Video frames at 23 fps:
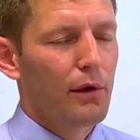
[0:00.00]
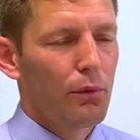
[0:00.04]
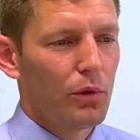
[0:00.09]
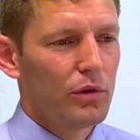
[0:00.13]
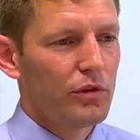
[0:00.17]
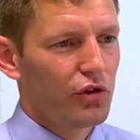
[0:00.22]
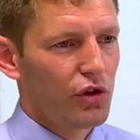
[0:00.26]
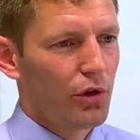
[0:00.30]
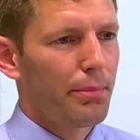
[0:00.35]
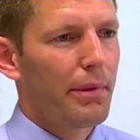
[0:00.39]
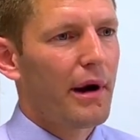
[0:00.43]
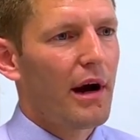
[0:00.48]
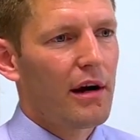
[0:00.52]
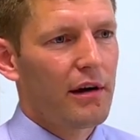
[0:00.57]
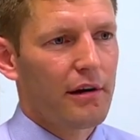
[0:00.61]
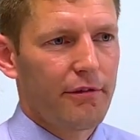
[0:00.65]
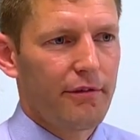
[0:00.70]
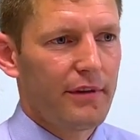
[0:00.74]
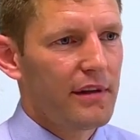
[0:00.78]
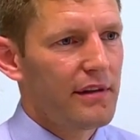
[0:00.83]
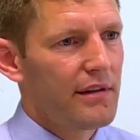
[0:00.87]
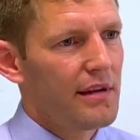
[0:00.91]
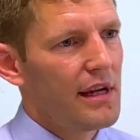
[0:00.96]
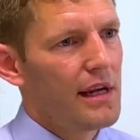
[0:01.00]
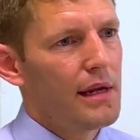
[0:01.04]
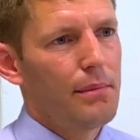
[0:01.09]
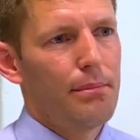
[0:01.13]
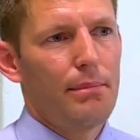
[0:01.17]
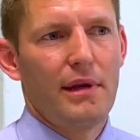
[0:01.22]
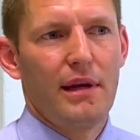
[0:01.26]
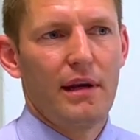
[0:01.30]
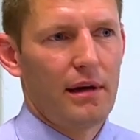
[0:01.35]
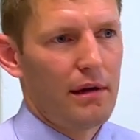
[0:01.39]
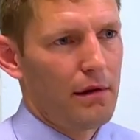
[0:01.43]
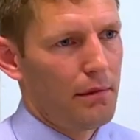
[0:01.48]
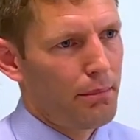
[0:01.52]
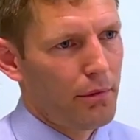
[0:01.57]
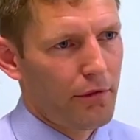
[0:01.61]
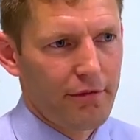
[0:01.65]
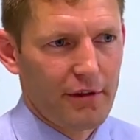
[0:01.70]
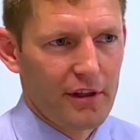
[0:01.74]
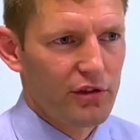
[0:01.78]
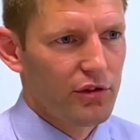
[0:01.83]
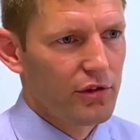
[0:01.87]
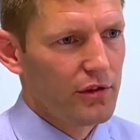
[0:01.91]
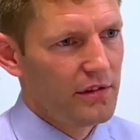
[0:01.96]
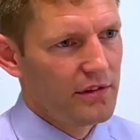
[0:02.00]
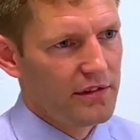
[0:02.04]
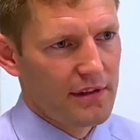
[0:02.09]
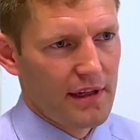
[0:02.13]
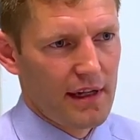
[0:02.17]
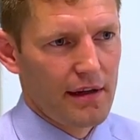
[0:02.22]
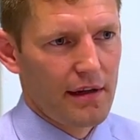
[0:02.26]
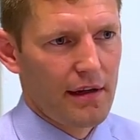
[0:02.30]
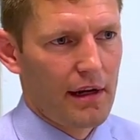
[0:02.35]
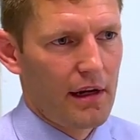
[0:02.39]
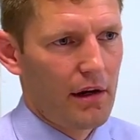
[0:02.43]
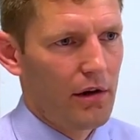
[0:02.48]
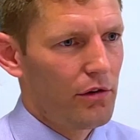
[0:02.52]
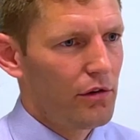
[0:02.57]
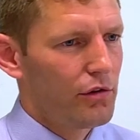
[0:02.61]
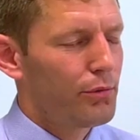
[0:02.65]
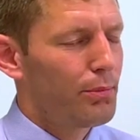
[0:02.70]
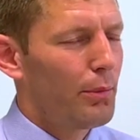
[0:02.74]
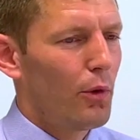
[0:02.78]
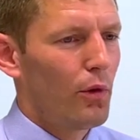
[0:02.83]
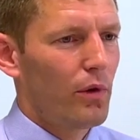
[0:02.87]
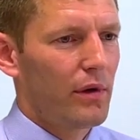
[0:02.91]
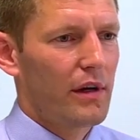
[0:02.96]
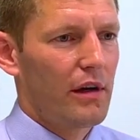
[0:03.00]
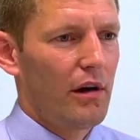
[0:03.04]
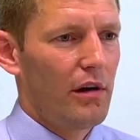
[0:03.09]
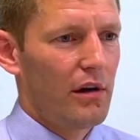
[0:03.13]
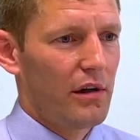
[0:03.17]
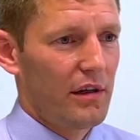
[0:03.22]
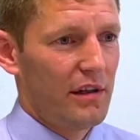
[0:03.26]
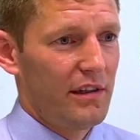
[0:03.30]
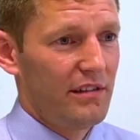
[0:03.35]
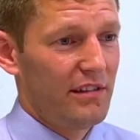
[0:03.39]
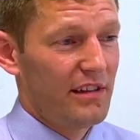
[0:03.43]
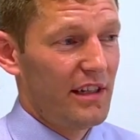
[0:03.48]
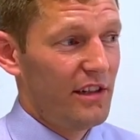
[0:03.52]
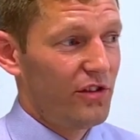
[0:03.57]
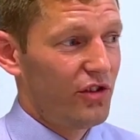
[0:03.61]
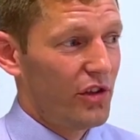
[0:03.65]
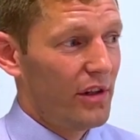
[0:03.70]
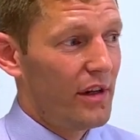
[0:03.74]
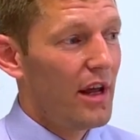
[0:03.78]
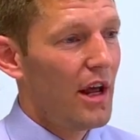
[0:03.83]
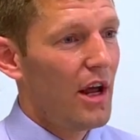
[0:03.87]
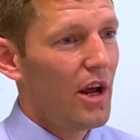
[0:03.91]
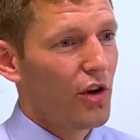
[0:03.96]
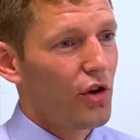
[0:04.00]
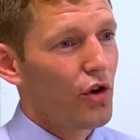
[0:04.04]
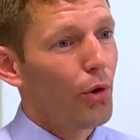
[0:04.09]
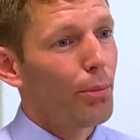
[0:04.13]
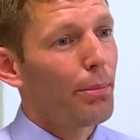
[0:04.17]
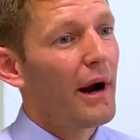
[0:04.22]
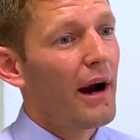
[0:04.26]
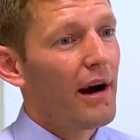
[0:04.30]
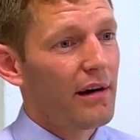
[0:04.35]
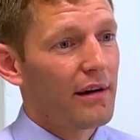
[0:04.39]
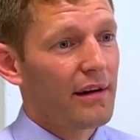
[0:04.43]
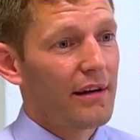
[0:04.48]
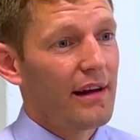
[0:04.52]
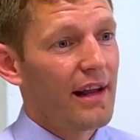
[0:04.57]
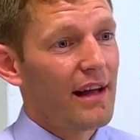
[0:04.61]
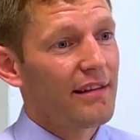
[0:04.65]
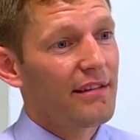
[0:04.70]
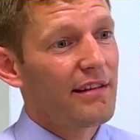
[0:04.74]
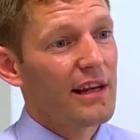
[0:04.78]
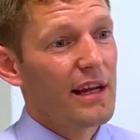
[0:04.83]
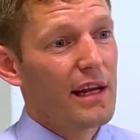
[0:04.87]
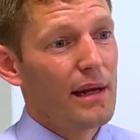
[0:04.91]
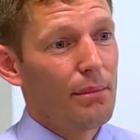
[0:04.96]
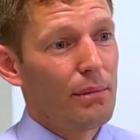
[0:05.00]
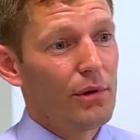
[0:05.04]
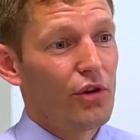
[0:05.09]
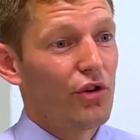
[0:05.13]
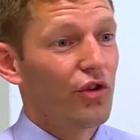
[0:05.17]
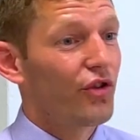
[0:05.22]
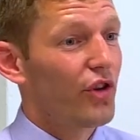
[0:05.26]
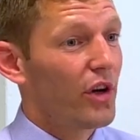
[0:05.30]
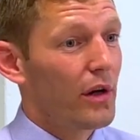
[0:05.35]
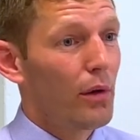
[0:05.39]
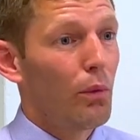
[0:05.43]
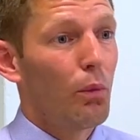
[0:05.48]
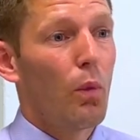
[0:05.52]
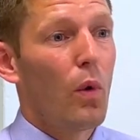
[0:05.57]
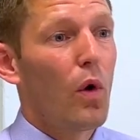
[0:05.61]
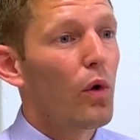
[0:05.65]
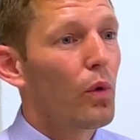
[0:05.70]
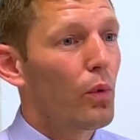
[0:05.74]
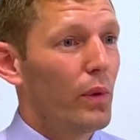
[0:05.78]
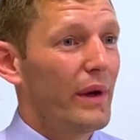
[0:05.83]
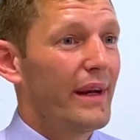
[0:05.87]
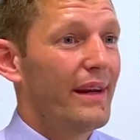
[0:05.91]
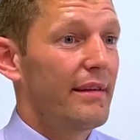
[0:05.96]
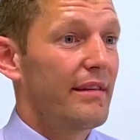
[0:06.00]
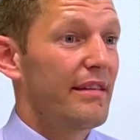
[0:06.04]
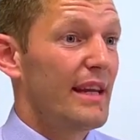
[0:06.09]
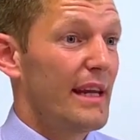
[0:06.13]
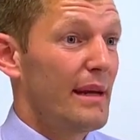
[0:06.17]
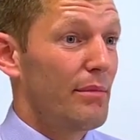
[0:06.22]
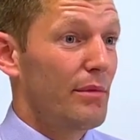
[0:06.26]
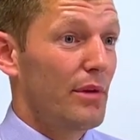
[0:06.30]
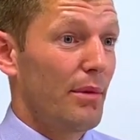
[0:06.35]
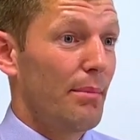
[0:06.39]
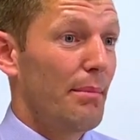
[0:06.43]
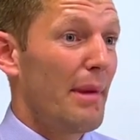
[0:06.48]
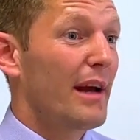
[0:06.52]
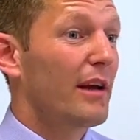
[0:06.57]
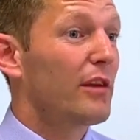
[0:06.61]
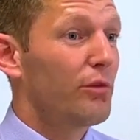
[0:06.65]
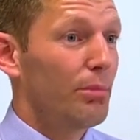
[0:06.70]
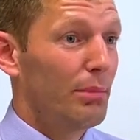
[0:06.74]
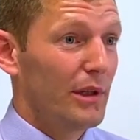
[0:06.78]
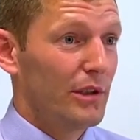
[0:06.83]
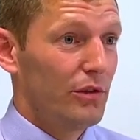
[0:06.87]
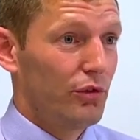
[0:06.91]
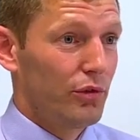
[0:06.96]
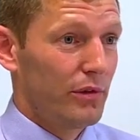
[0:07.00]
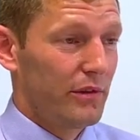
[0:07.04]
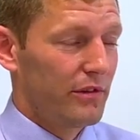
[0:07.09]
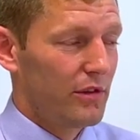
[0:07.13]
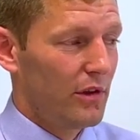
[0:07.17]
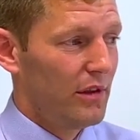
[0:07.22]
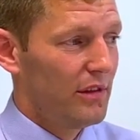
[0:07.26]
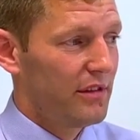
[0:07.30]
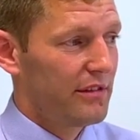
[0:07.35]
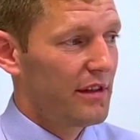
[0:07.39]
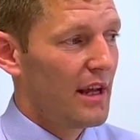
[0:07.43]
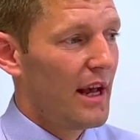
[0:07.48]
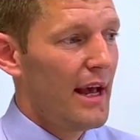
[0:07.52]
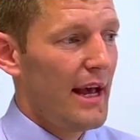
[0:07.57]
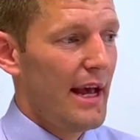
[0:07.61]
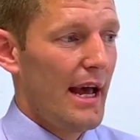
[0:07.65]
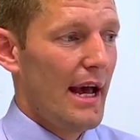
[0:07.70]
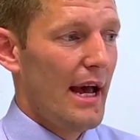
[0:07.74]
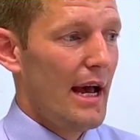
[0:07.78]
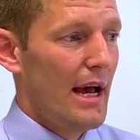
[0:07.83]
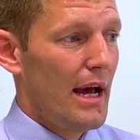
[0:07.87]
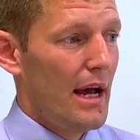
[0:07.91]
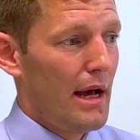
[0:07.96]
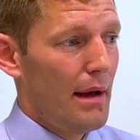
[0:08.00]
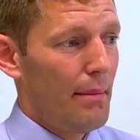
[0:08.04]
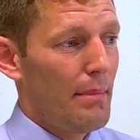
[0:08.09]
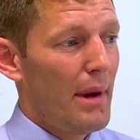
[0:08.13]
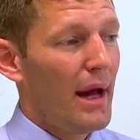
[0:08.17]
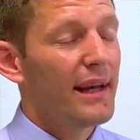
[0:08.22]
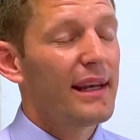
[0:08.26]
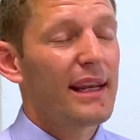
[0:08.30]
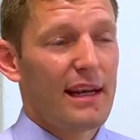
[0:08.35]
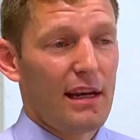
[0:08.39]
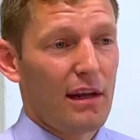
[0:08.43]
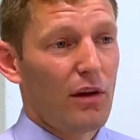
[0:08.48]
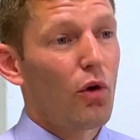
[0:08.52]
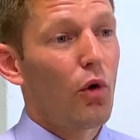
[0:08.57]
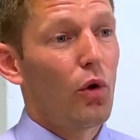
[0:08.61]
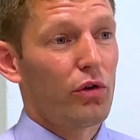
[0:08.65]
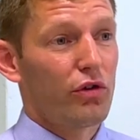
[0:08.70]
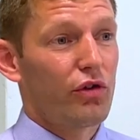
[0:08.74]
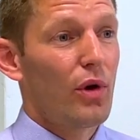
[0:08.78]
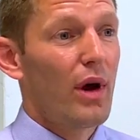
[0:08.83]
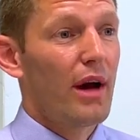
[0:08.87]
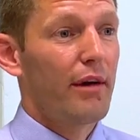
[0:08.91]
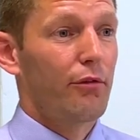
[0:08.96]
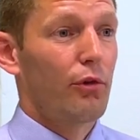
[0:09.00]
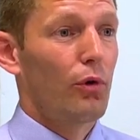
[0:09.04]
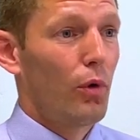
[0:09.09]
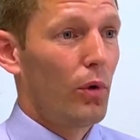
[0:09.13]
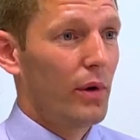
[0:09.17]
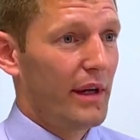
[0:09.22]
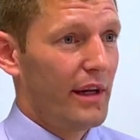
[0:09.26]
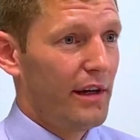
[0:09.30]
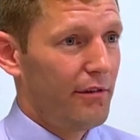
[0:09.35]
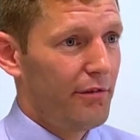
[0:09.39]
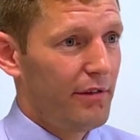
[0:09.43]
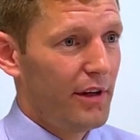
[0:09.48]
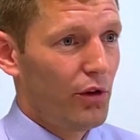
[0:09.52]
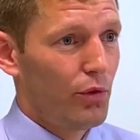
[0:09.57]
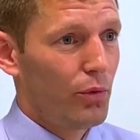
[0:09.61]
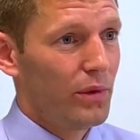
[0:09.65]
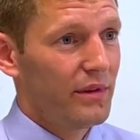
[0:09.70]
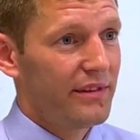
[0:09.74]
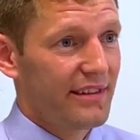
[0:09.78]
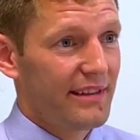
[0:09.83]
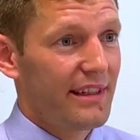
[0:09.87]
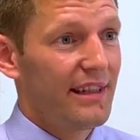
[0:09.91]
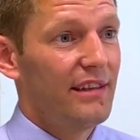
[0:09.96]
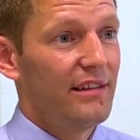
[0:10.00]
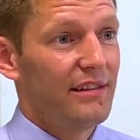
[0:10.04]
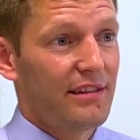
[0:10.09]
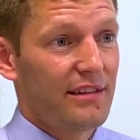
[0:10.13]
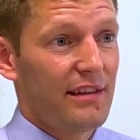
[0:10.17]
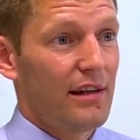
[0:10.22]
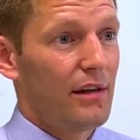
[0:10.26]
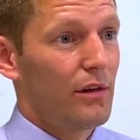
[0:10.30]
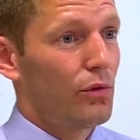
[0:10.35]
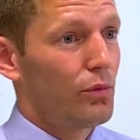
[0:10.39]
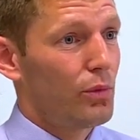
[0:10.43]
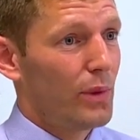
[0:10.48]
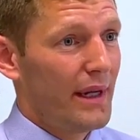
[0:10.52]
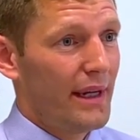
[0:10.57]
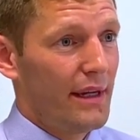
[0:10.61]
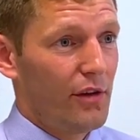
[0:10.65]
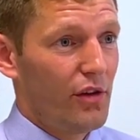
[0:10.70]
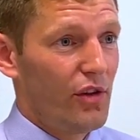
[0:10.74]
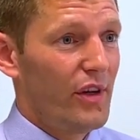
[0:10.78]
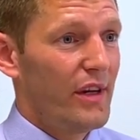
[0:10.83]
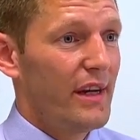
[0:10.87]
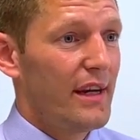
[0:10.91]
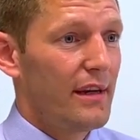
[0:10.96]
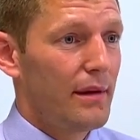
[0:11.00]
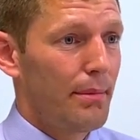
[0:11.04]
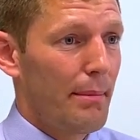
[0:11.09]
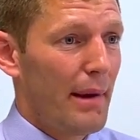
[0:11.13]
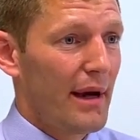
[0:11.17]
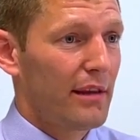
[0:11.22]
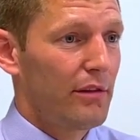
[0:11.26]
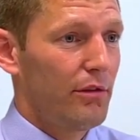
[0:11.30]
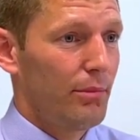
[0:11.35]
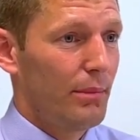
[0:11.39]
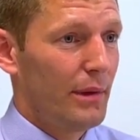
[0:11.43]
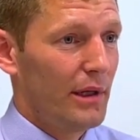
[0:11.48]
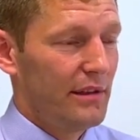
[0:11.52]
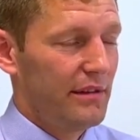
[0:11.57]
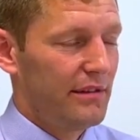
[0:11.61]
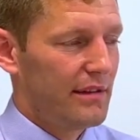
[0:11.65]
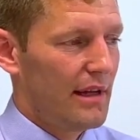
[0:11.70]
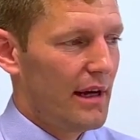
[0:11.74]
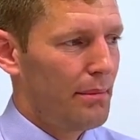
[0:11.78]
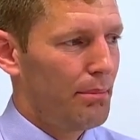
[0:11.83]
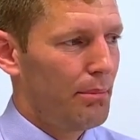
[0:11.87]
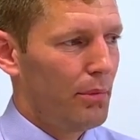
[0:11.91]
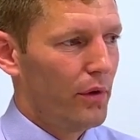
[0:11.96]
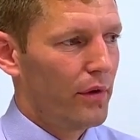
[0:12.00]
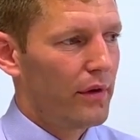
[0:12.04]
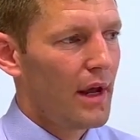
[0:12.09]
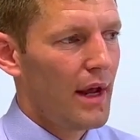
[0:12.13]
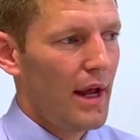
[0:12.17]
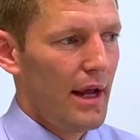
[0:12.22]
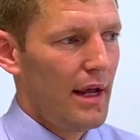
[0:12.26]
I think once you're part of a team, be it in a professional setting or a sporting organisation, you're part of that team and you're trying to work with a team to maximise results. And then, of course, you have your own individual skill set as well, and you need to maximise that.